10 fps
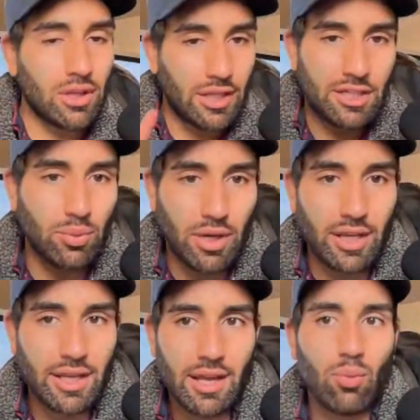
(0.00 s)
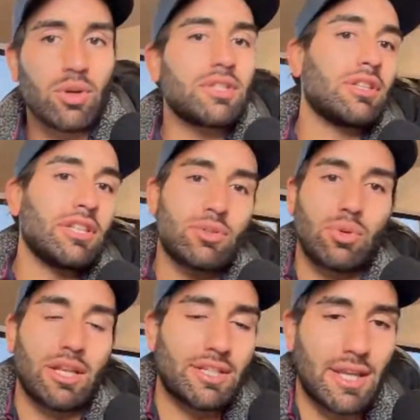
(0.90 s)
What list would I get? What list
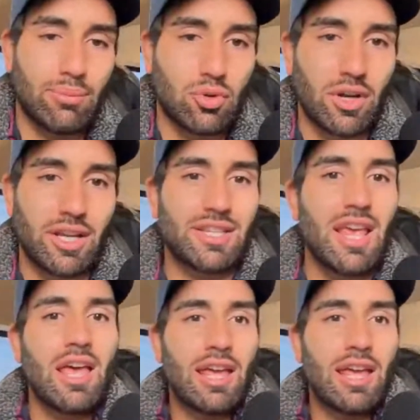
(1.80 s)
would I skip trace?